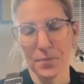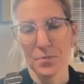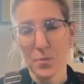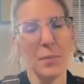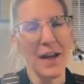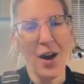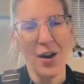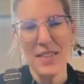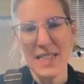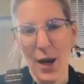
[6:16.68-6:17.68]
My
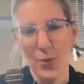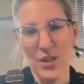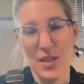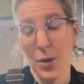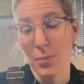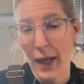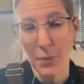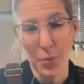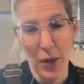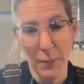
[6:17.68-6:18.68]
office hours are by
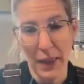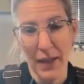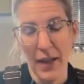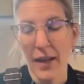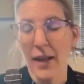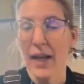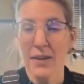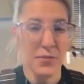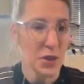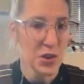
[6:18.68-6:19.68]
appointment
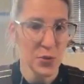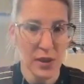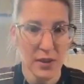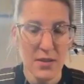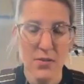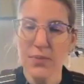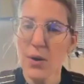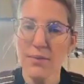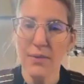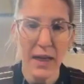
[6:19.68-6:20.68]
and virtual. So if you
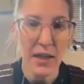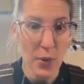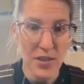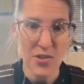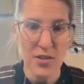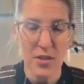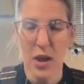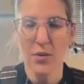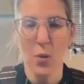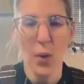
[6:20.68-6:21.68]
have any questions
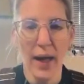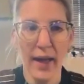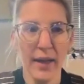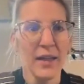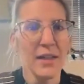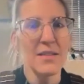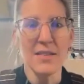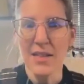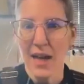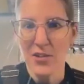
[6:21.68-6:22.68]
along the way,
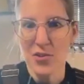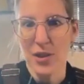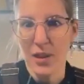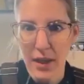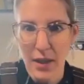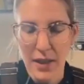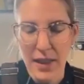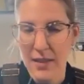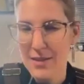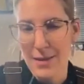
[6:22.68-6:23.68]
seek extra clarity
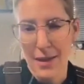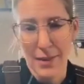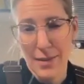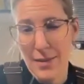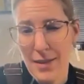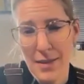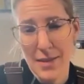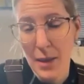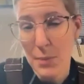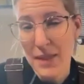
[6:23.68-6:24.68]
on an
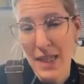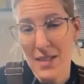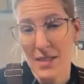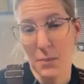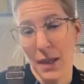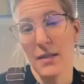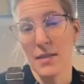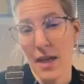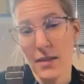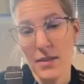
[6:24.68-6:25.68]
assignment that doesn't make
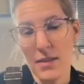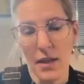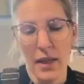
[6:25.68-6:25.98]
sense,